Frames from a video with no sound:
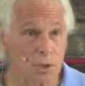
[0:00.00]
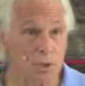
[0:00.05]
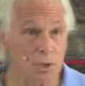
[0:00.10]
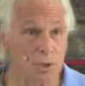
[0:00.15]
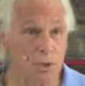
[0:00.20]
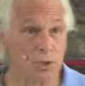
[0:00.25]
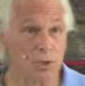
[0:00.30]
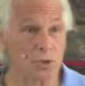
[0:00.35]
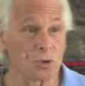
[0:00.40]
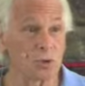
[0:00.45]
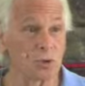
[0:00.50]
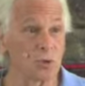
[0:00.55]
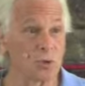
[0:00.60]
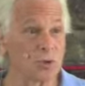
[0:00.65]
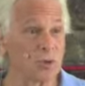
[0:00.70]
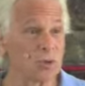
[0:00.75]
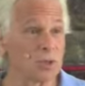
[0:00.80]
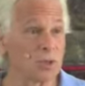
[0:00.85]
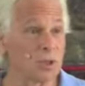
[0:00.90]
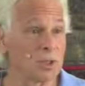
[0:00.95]
According to
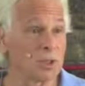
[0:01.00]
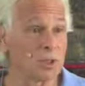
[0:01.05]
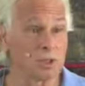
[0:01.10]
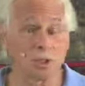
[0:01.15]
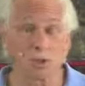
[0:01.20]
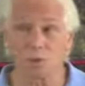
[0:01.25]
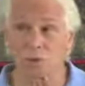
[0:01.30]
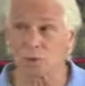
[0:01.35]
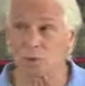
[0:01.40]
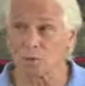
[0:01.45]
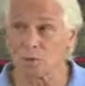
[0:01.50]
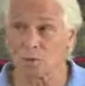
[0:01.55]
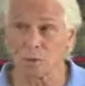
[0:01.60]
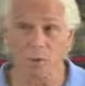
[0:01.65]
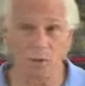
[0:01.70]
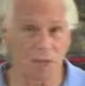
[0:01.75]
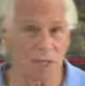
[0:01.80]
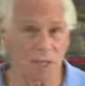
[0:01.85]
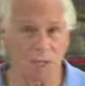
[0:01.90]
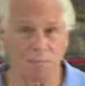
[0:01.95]
causes and conditions.
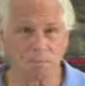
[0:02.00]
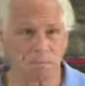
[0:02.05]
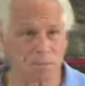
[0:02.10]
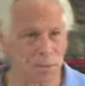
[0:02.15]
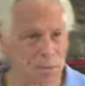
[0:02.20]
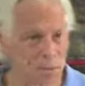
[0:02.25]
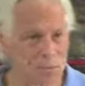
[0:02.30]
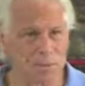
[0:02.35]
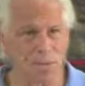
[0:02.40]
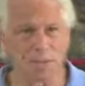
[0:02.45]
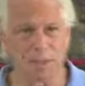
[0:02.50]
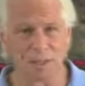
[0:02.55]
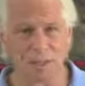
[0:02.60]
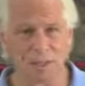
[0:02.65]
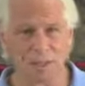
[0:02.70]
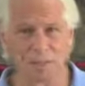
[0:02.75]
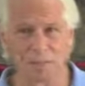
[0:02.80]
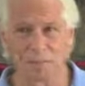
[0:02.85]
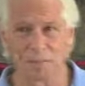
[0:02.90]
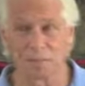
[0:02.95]
They're not
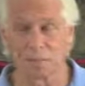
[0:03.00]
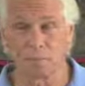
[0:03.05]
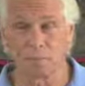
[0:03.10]
permanent.